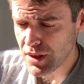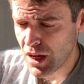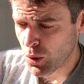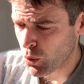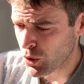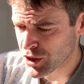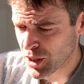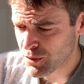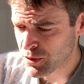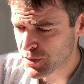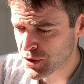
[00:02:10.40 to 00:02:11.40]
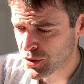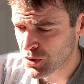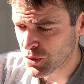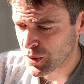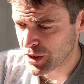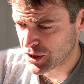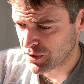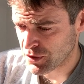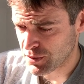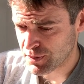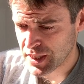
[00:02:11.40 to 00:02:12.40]
I walked home from school with
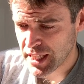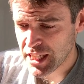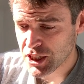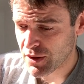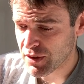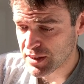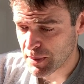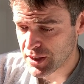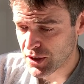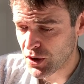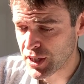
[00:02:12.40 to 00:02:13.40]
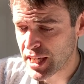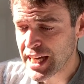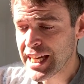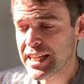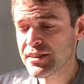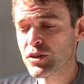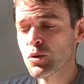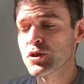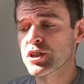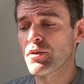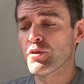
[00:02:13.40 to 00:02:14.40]
Shovel. Shovel is my dog. He is
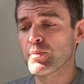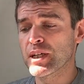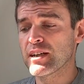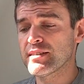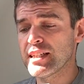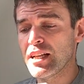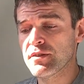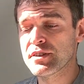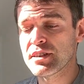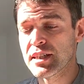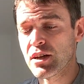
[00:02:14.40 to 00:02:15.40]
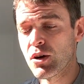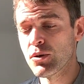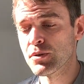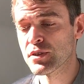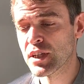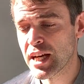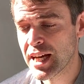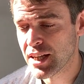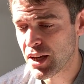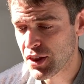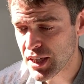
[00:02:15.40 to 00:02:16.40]
called Shovel because he loves to dig holes.
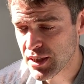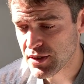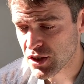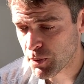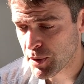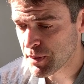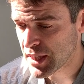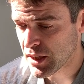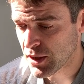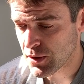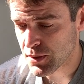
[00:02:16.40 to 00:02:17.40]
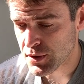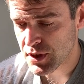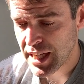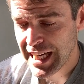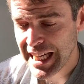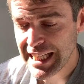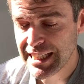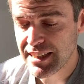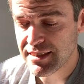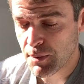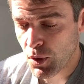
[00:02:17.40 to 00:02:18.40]
Nothing can stop him digging holes. He
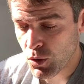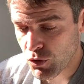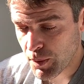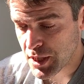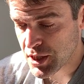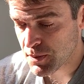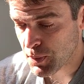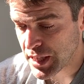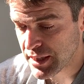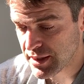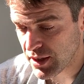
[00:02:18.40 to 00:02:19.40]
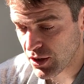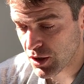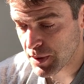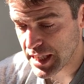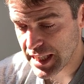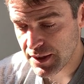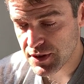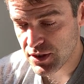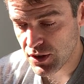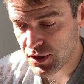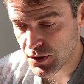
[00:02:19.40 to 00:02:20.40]
digs up old rubbish and brings it home and leaves
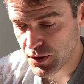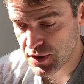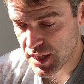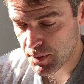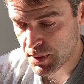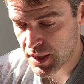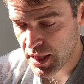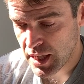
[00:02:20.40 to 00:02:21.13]
it on the doorstep.